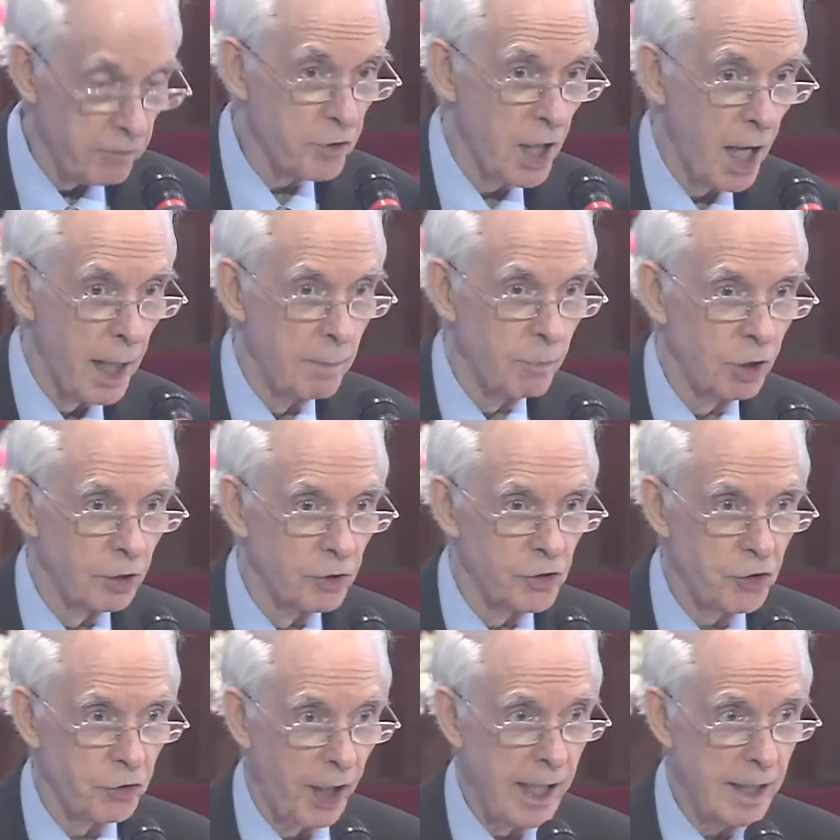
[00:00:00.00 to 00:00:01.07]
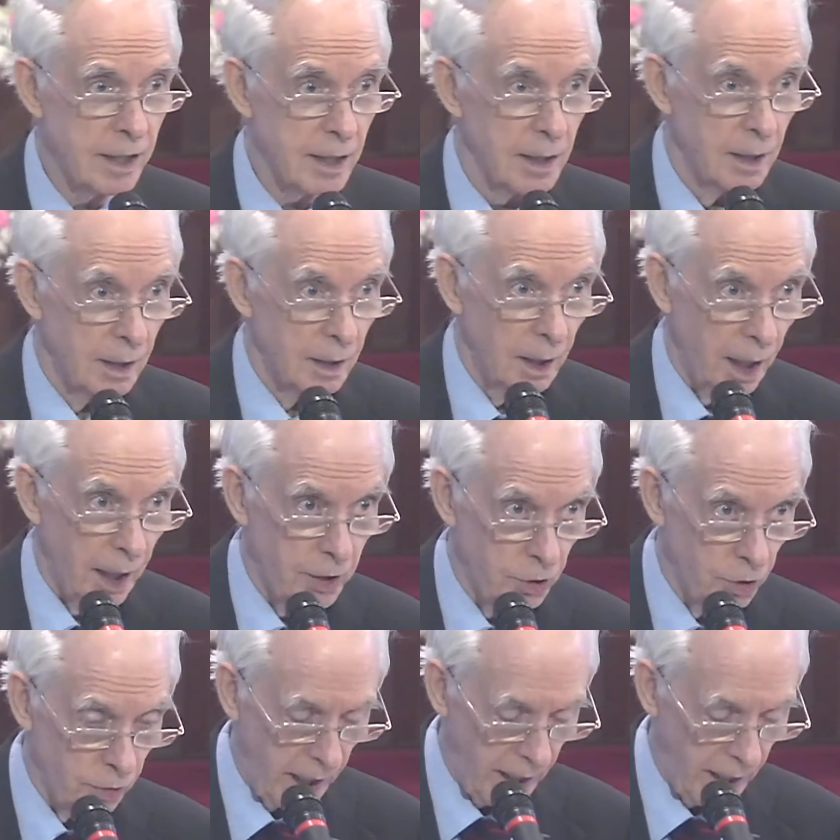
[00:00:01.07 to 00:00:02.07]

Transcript: time constraint, I don't